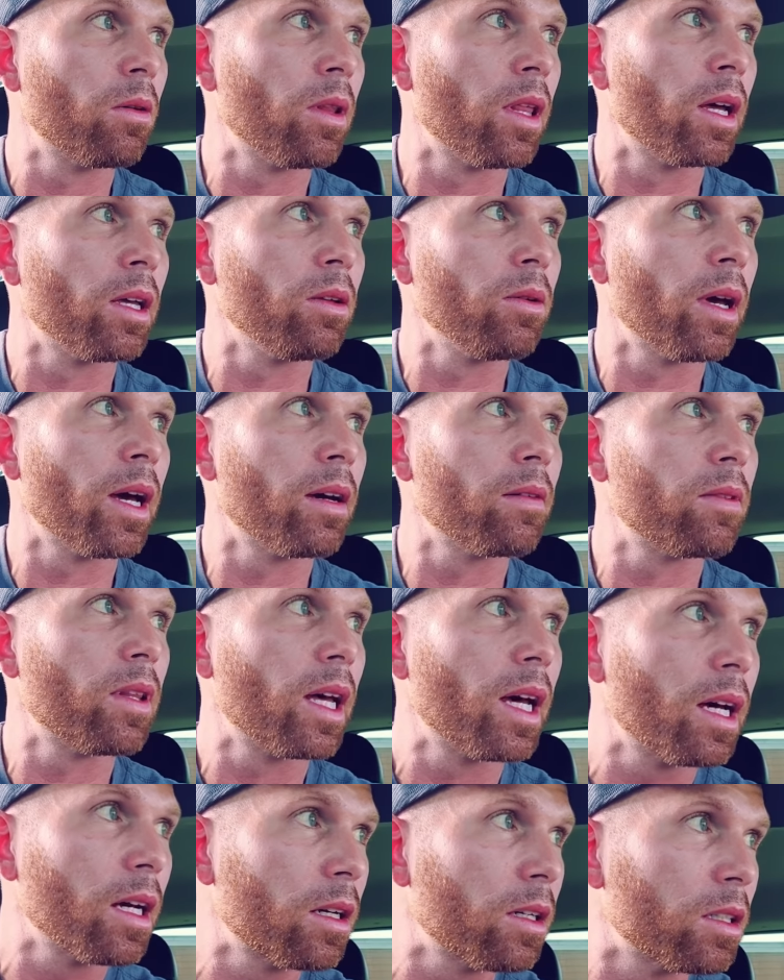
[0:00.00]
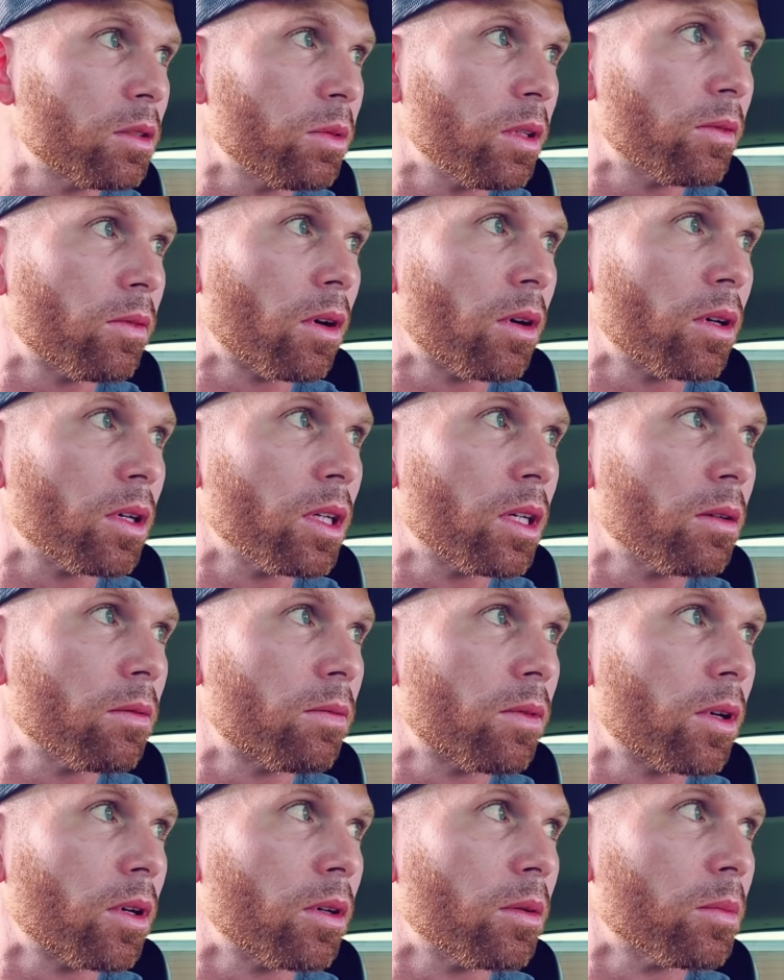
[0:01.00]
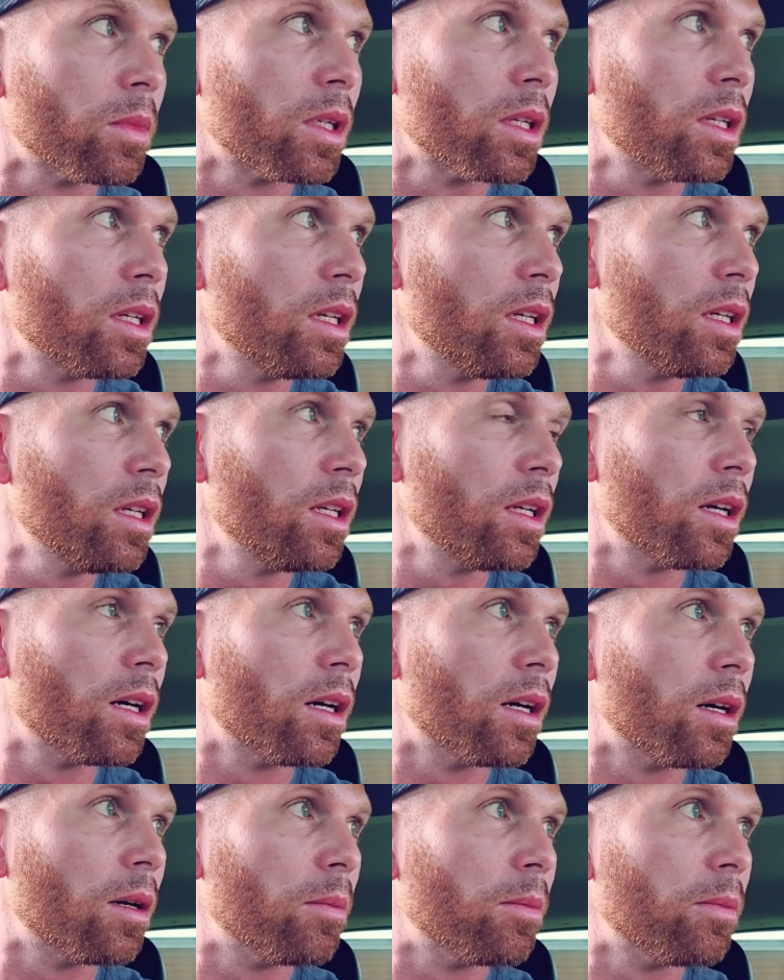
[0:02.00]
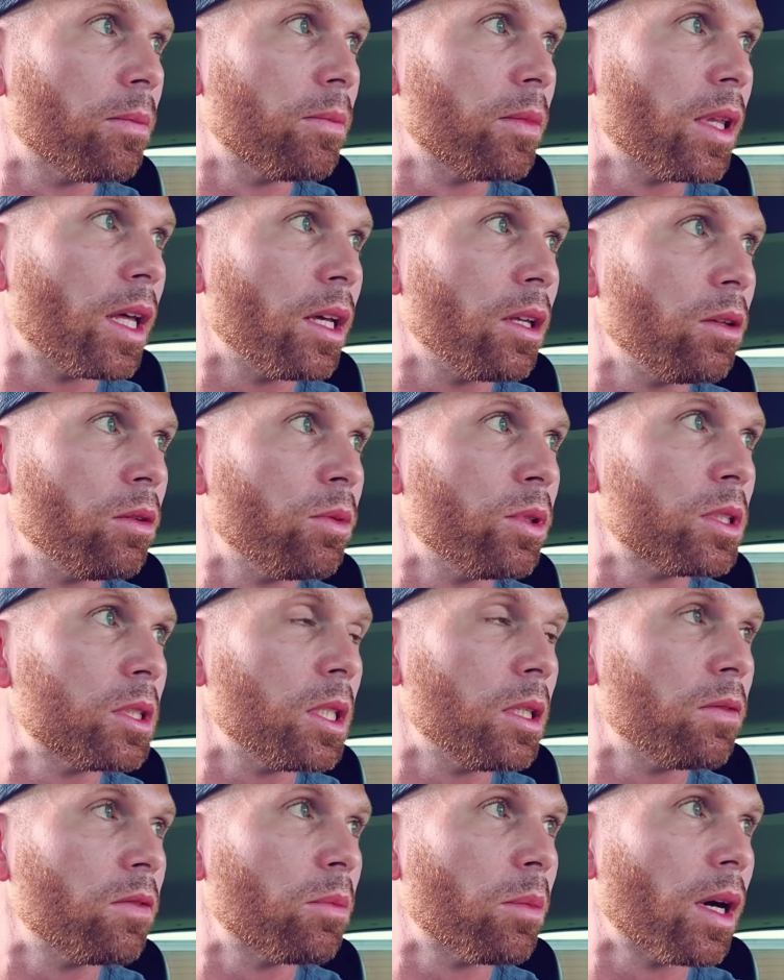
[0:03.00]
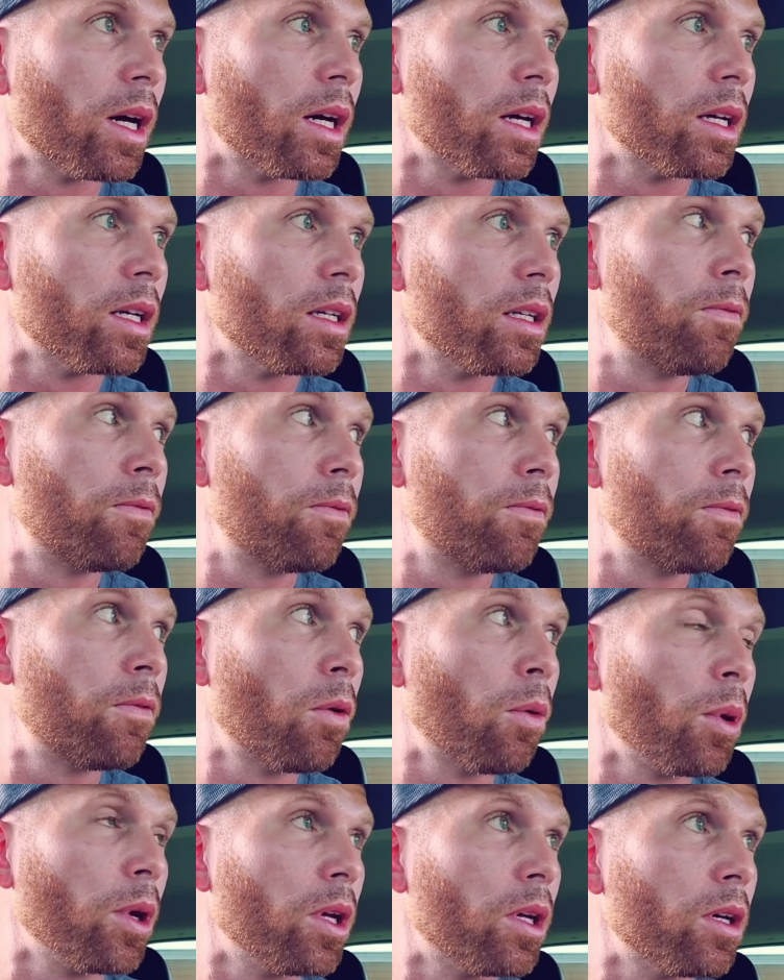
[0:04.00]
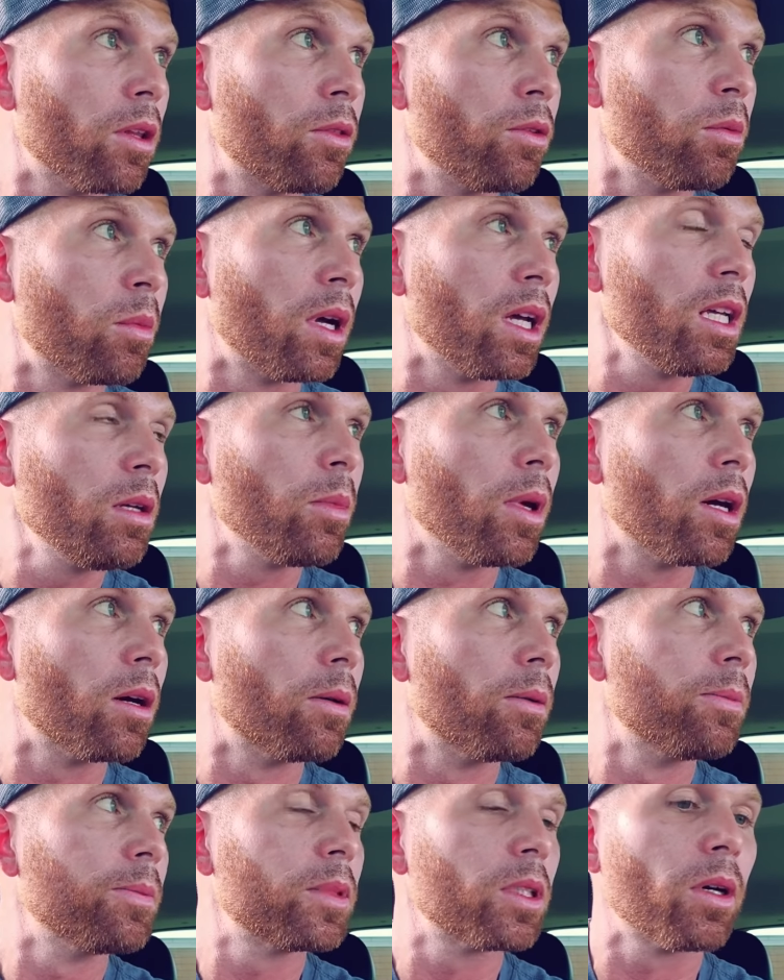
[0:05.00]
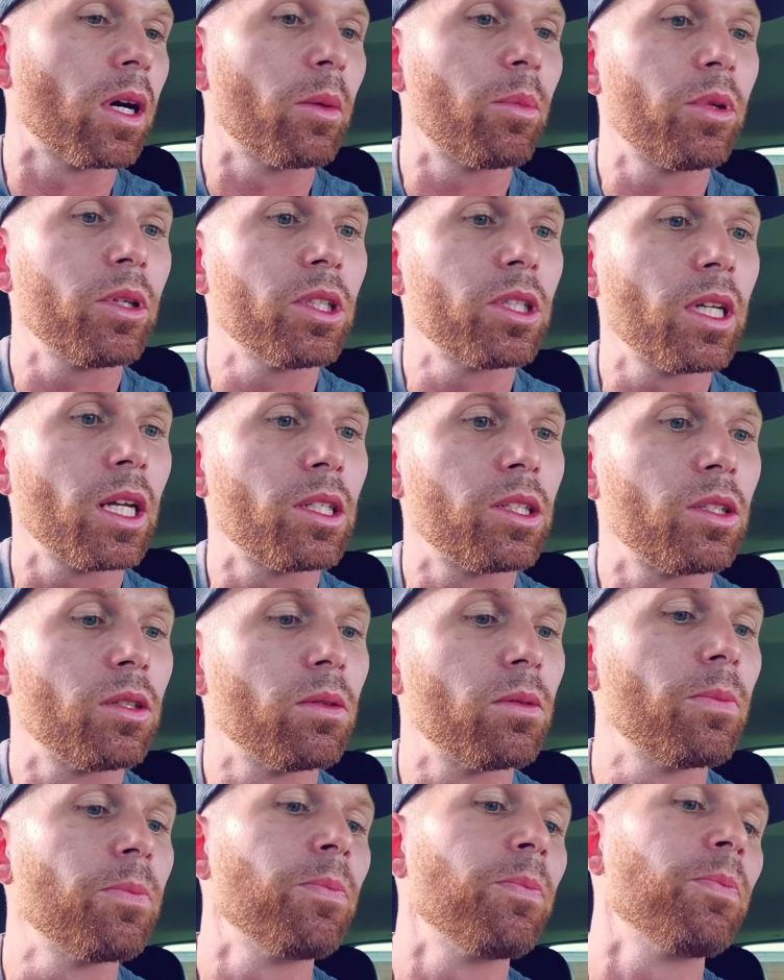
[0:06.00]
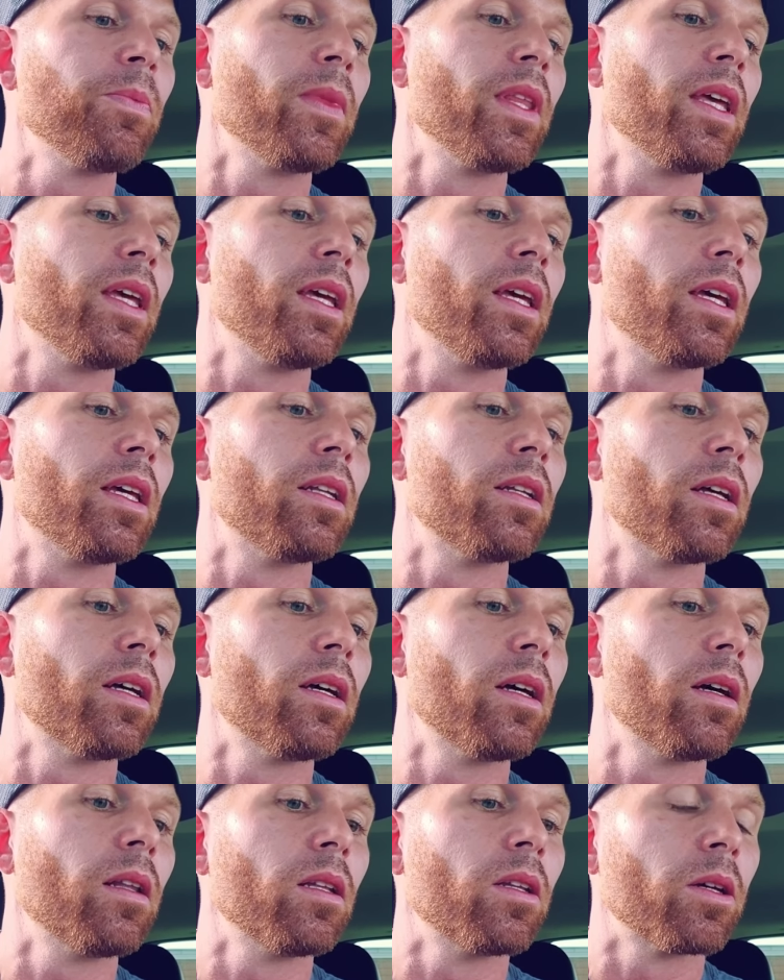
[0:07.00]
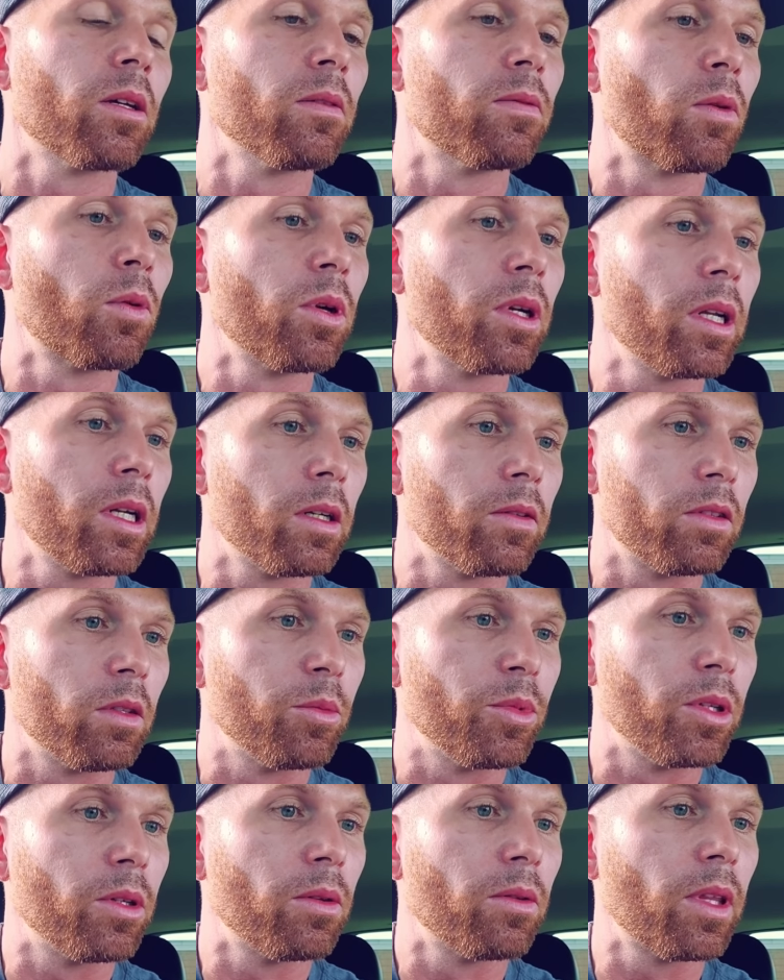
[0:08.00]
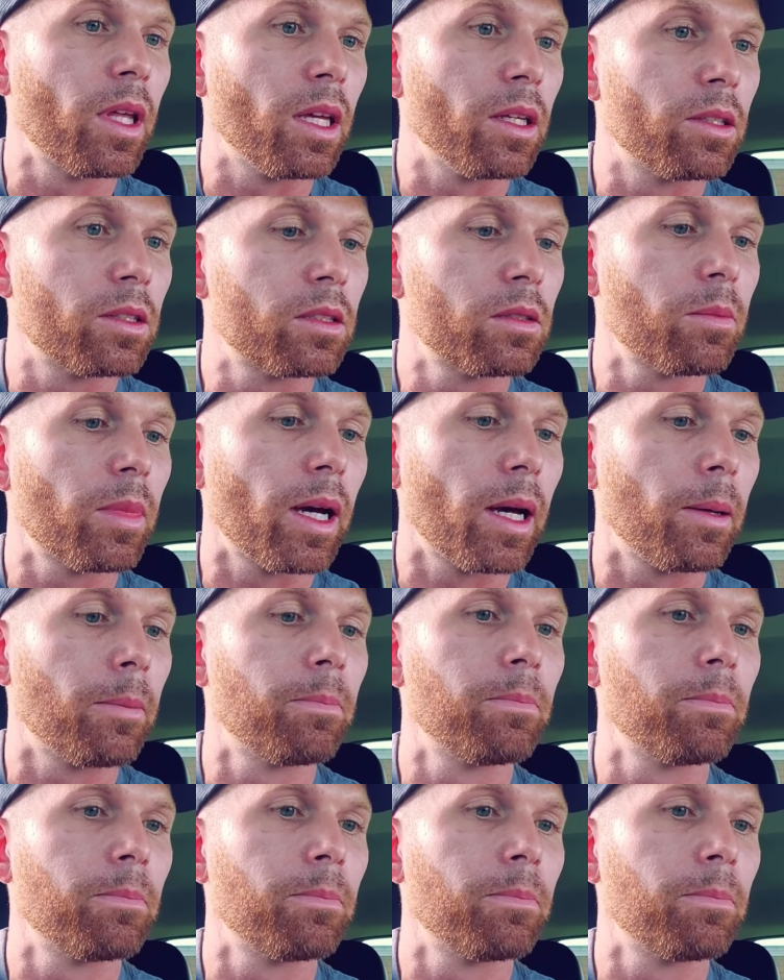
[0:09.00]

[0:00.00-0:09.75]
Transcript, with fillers: that you have that because we've already confirmed um, that you received my FOIA through my email. So I appreciate you and looking forward to hear from you. Thanks. Bye.